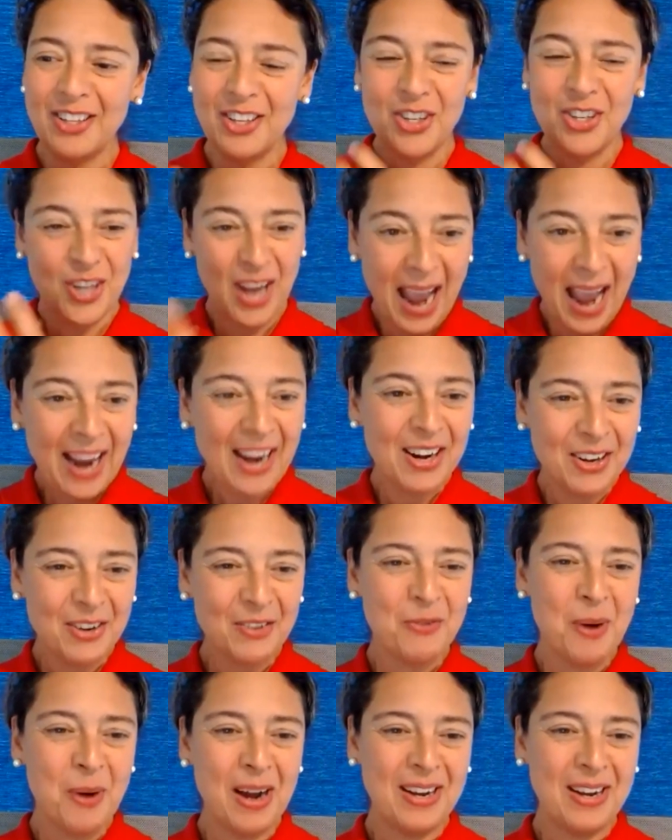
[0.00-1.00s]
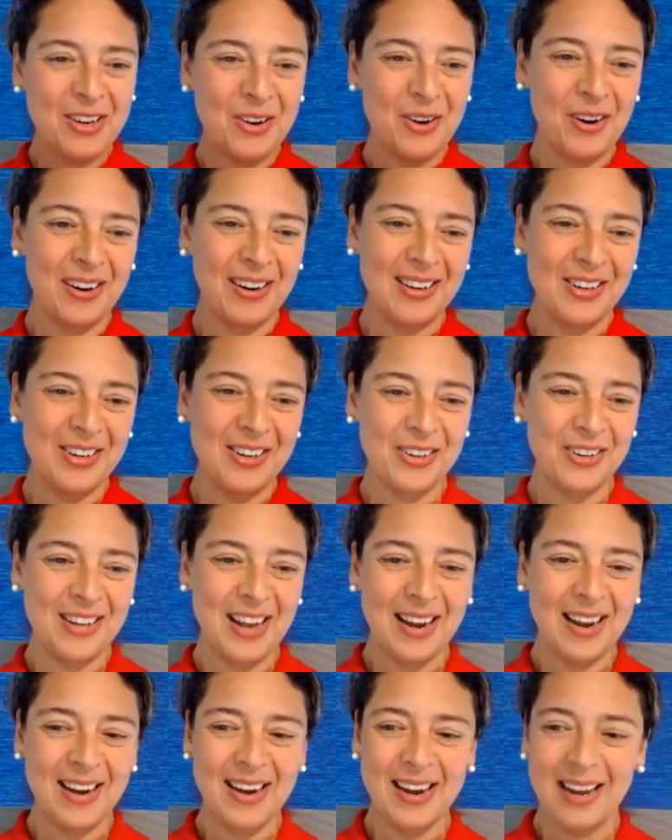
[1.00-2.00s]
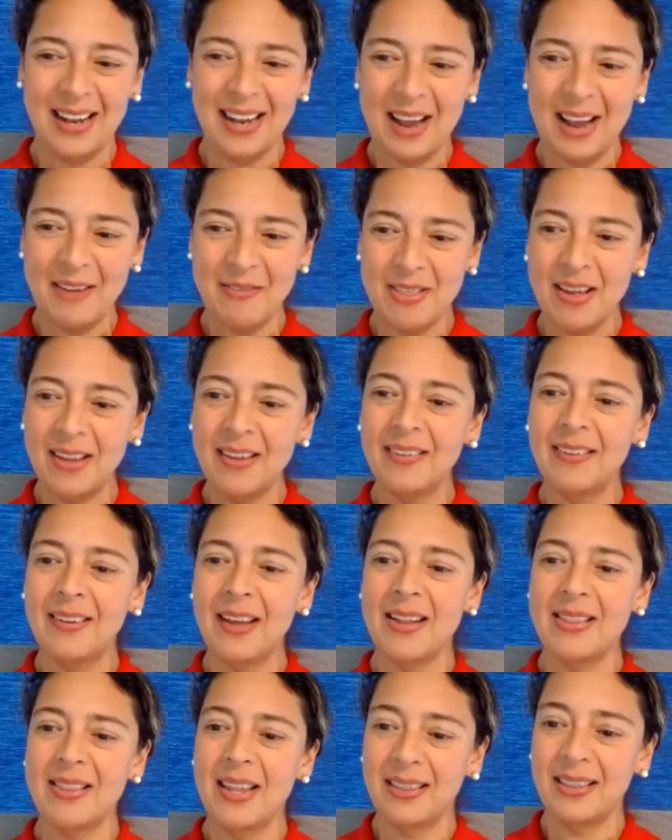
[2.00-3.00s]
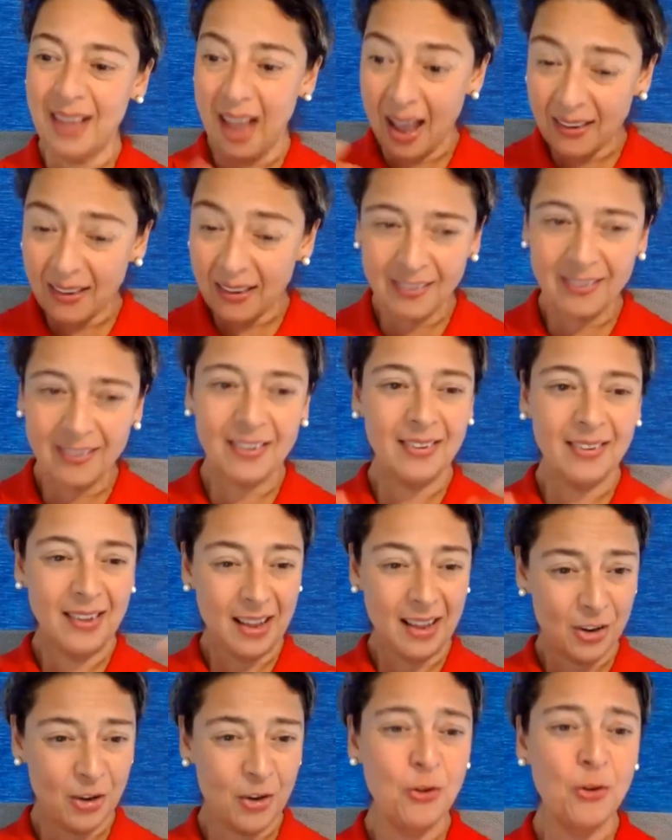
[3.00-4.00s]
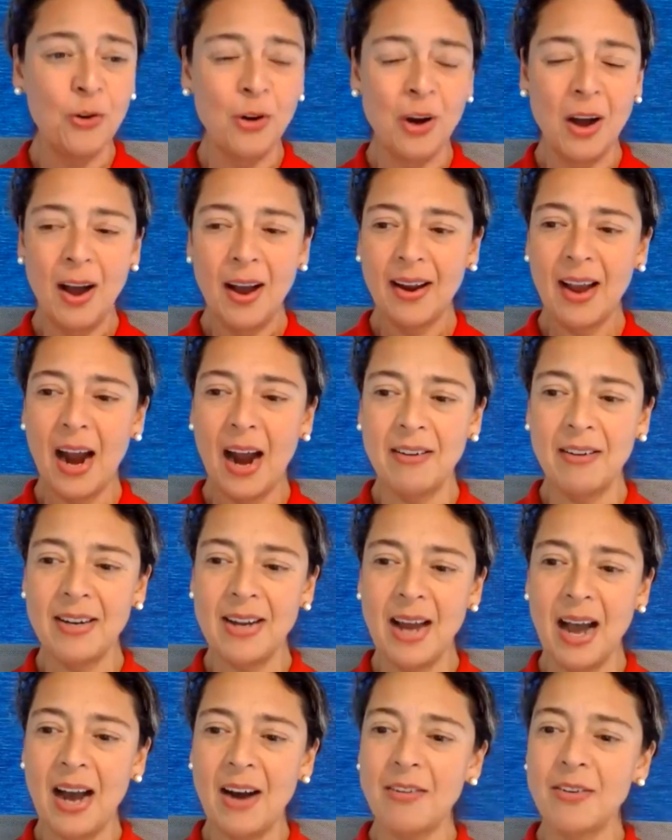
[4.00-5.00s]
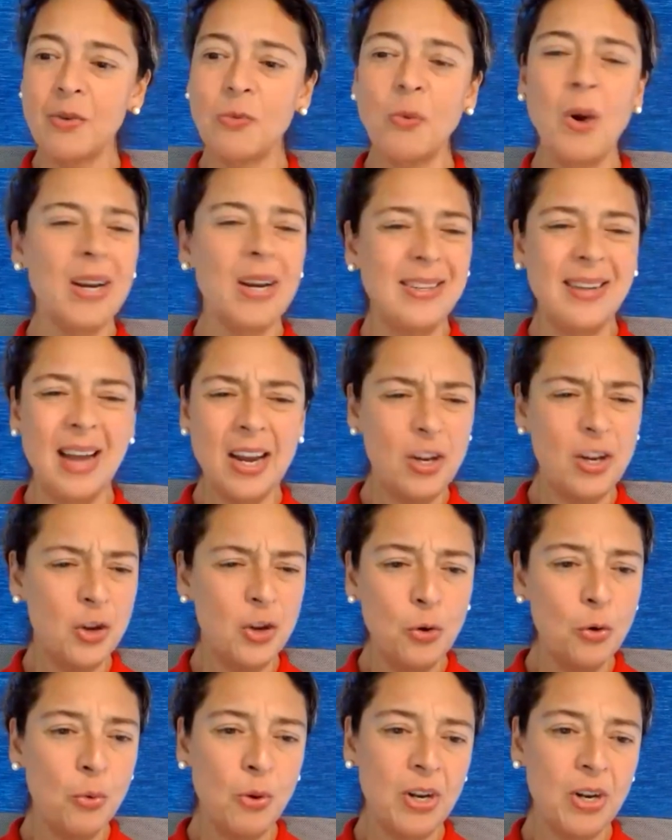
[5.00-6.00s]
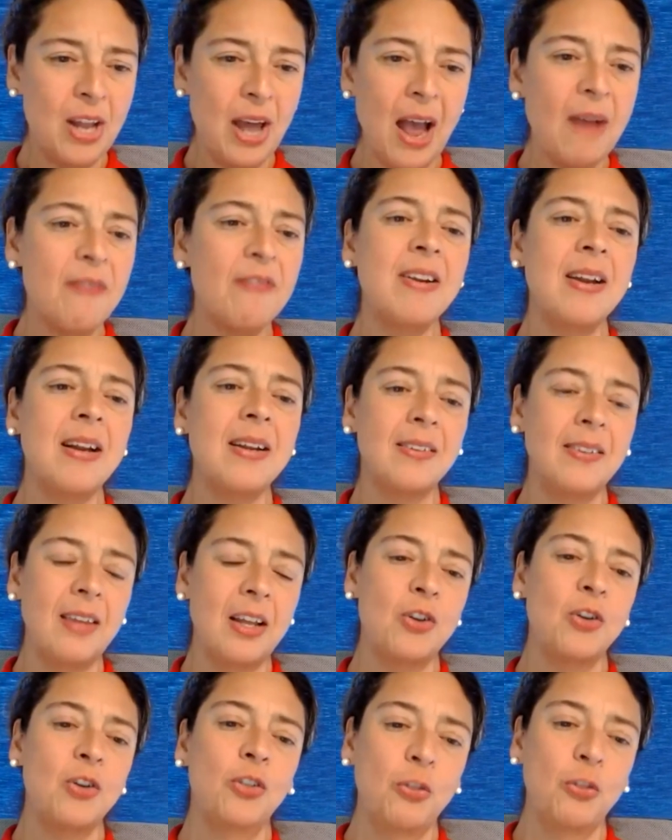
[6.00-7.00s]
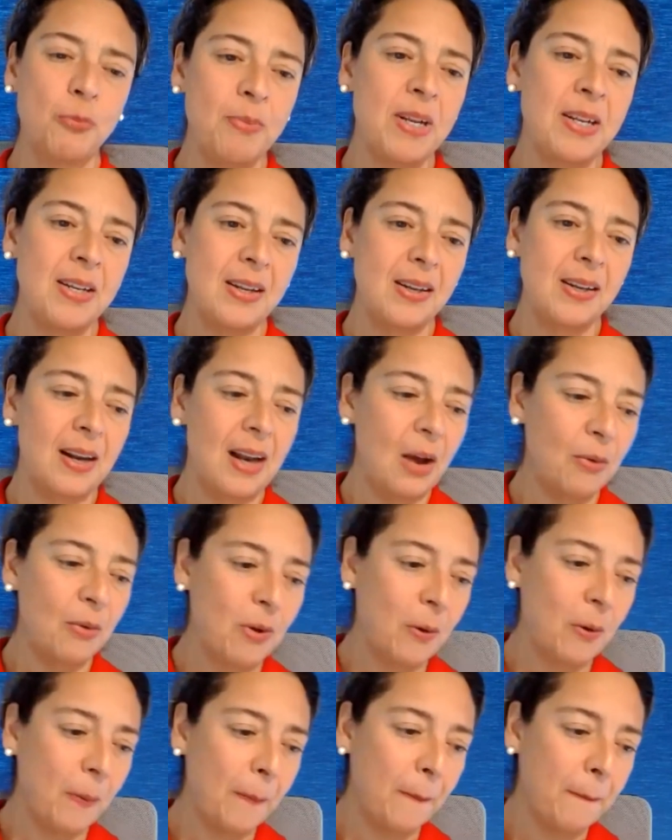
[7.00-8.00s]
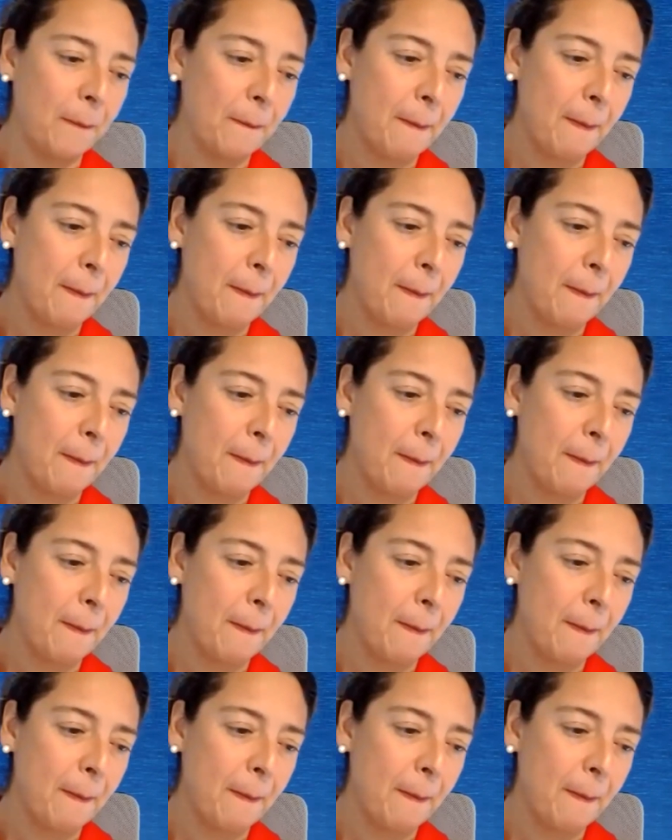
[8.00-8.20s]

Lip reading: checked what your technical evidence and the tests that you carried out? What did they do with the evidence that you submitted, Claudio?